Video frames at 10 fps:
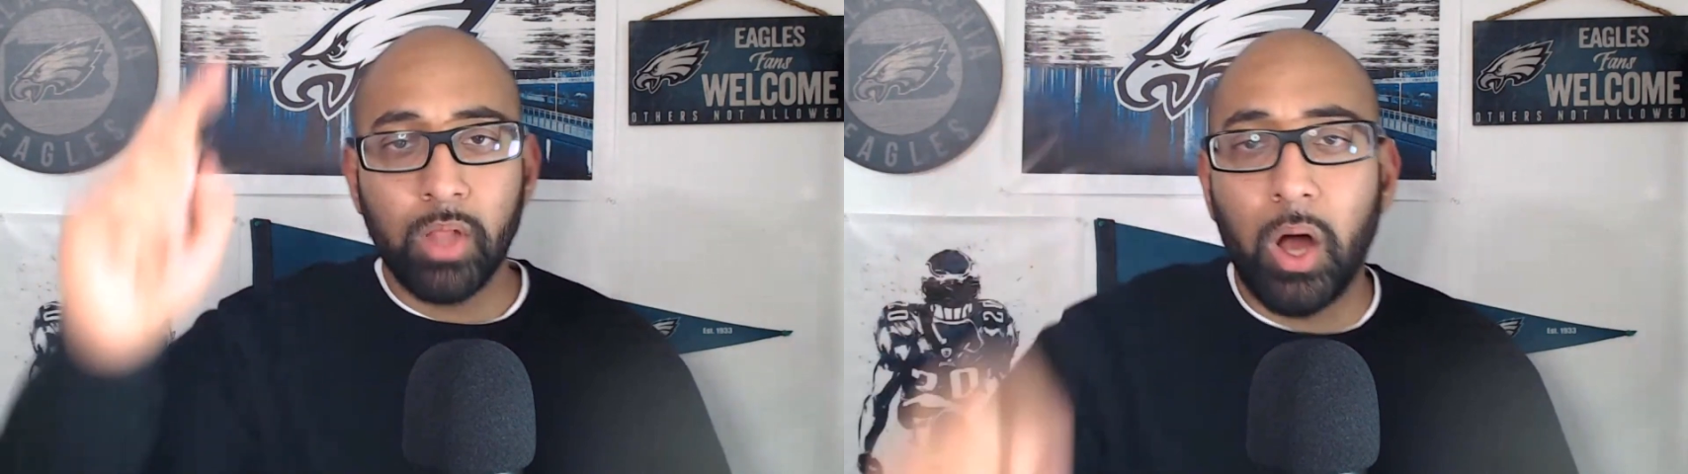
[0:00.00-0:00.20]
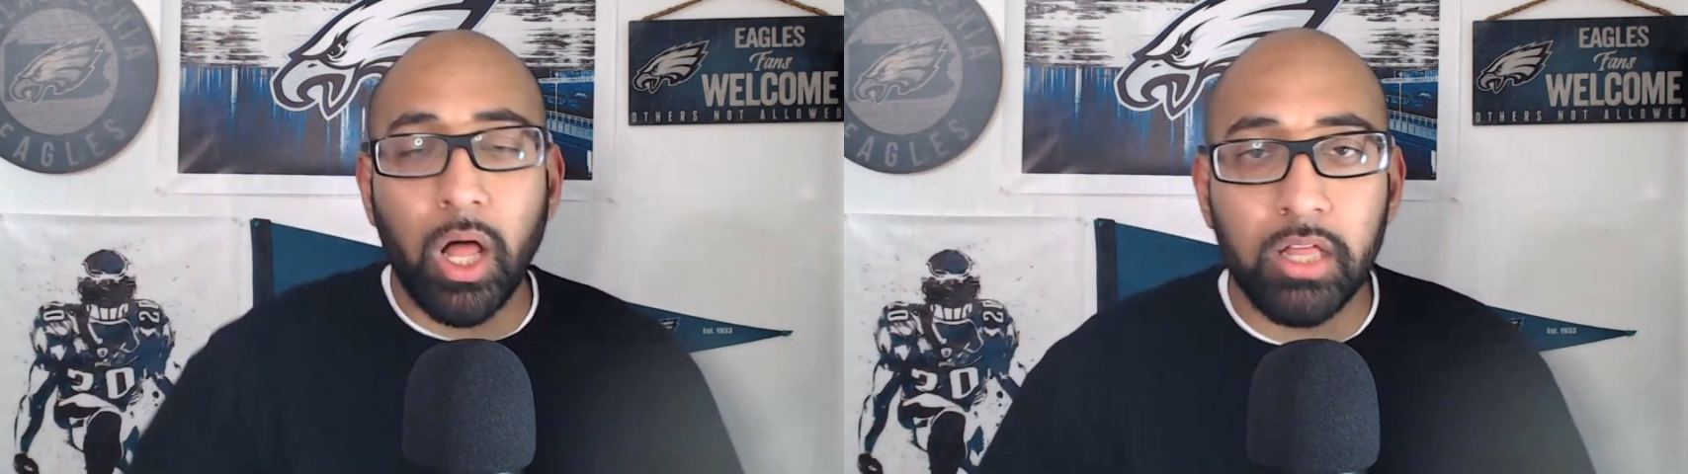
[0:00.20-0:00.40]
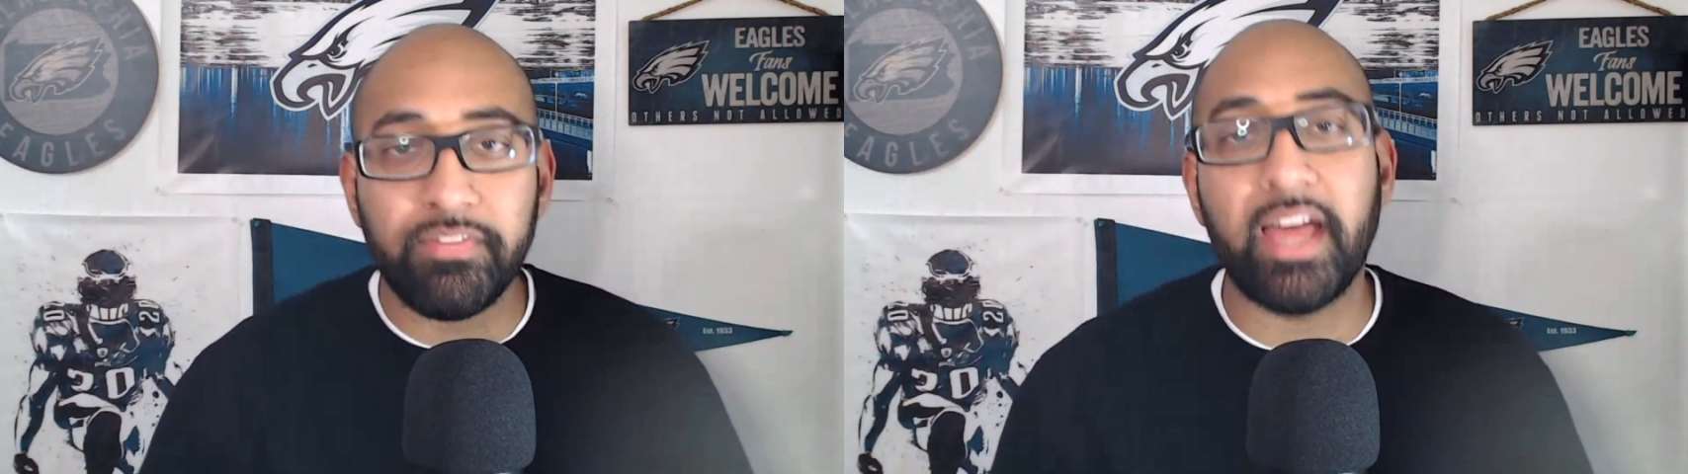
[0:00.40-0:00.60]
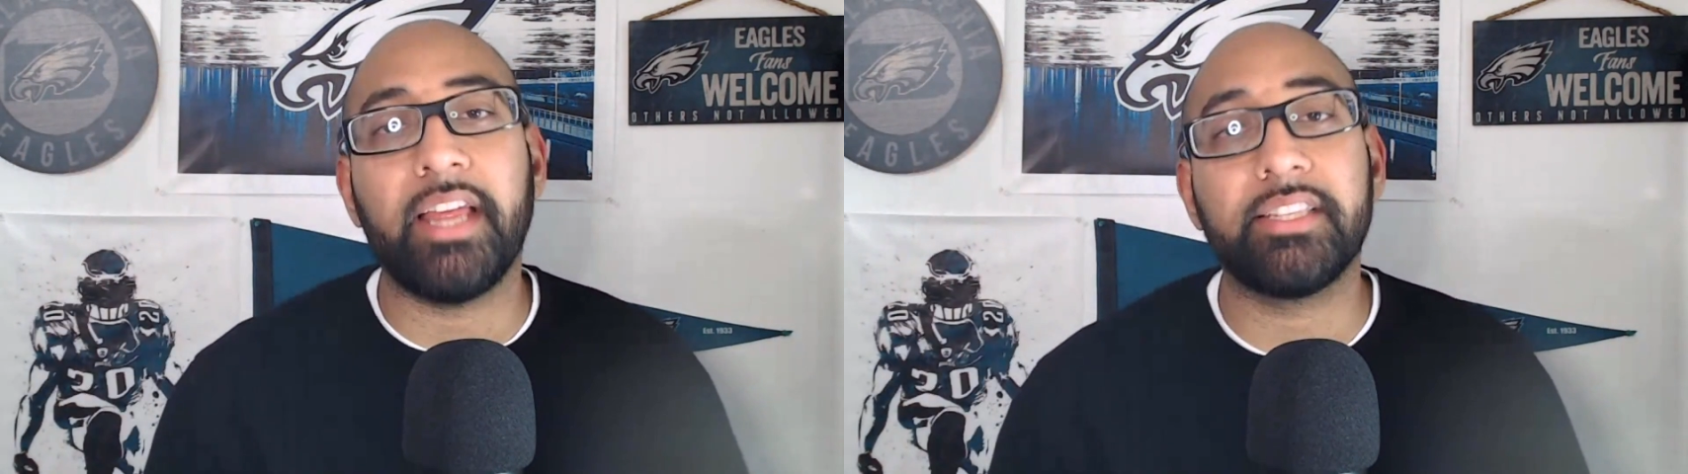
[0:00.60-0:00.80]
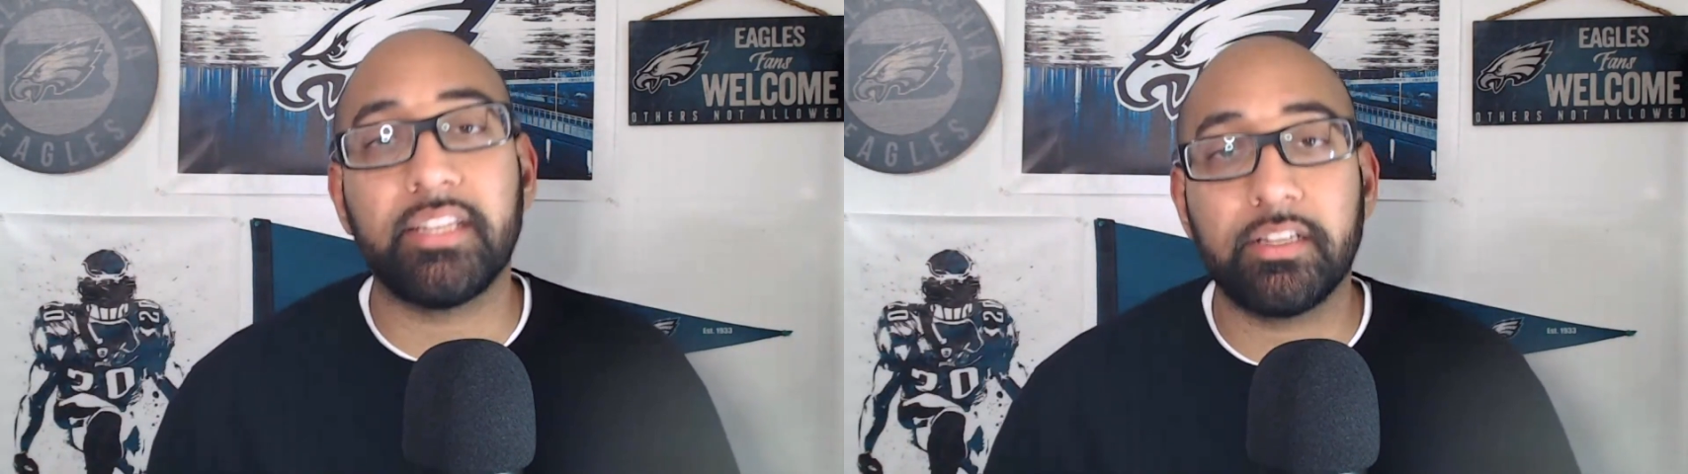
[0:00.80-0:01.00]
All of that
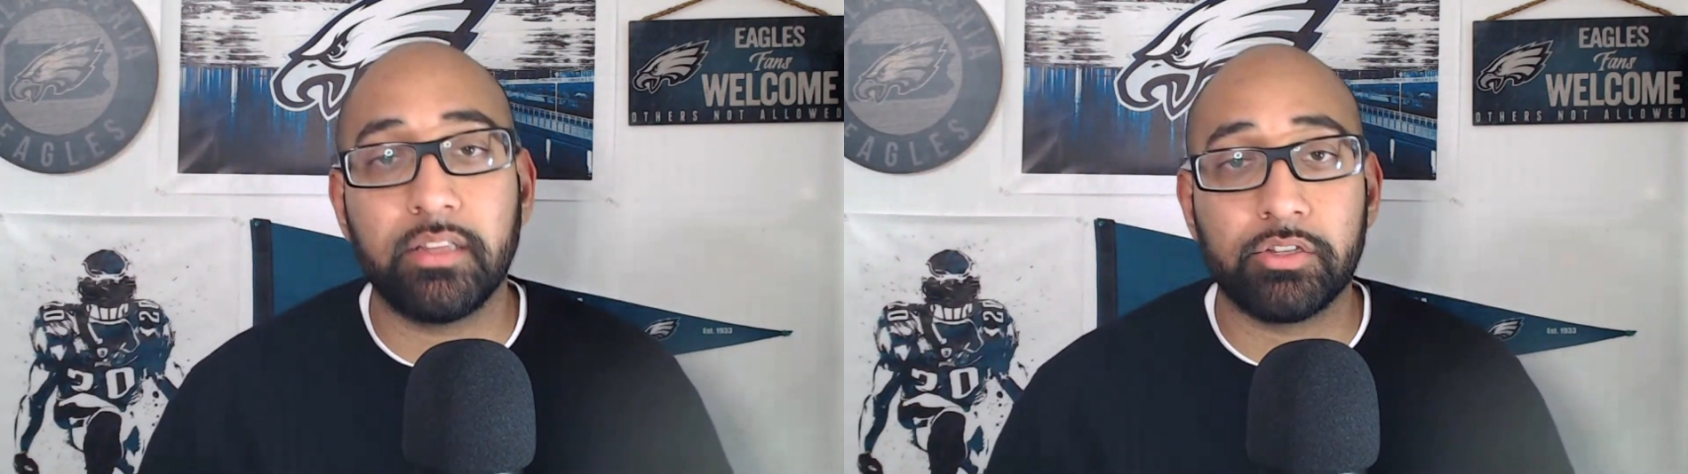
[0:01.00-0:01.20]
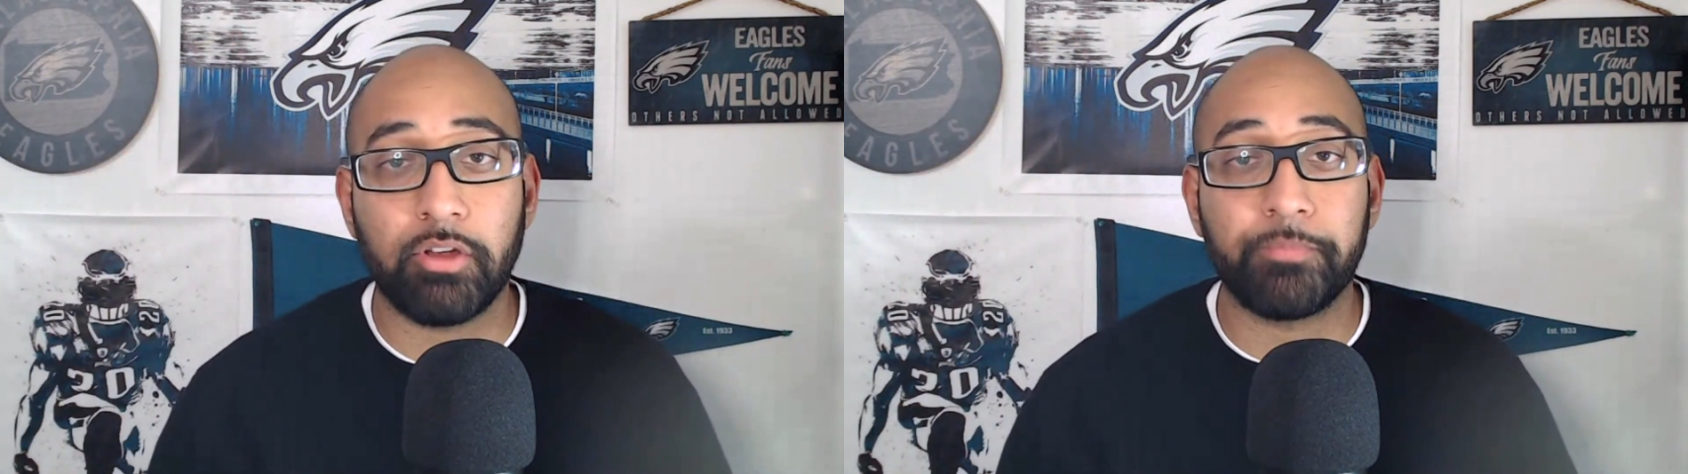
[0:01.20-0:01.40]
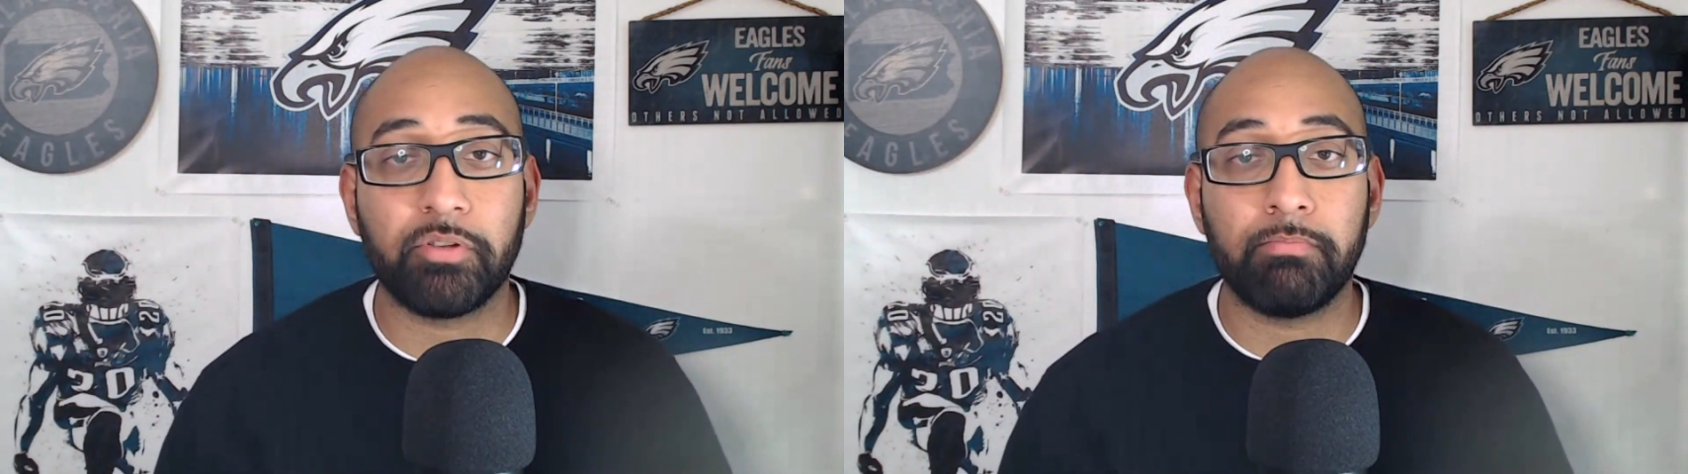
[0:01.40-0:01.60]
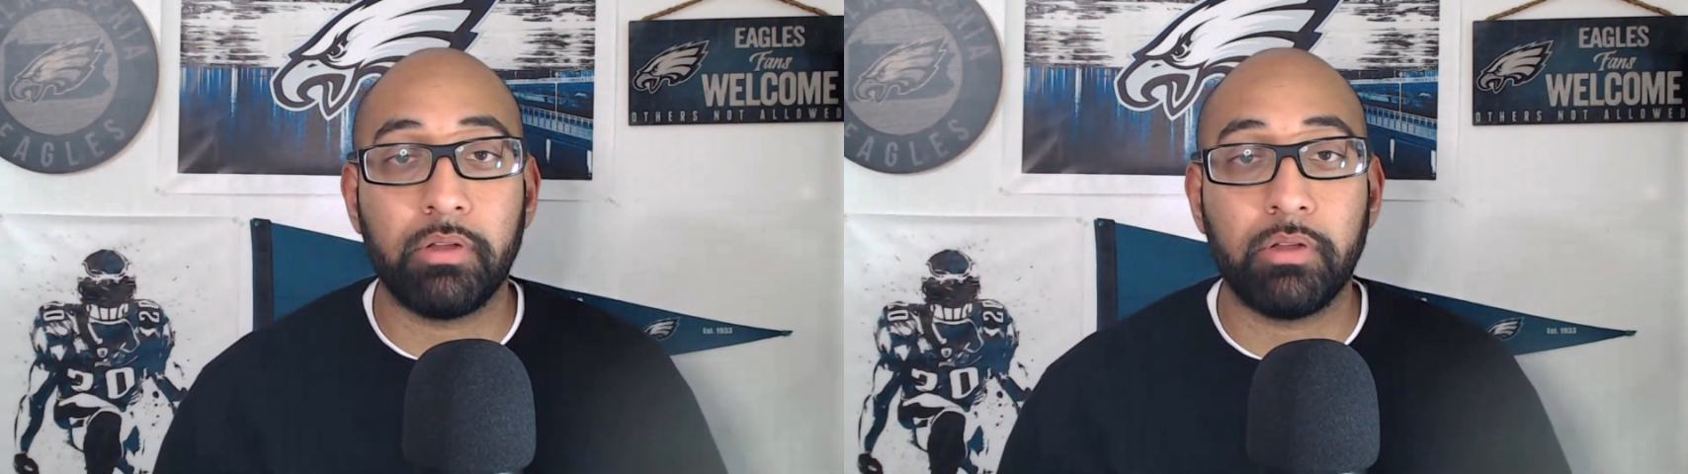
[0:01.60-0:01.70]
is in the description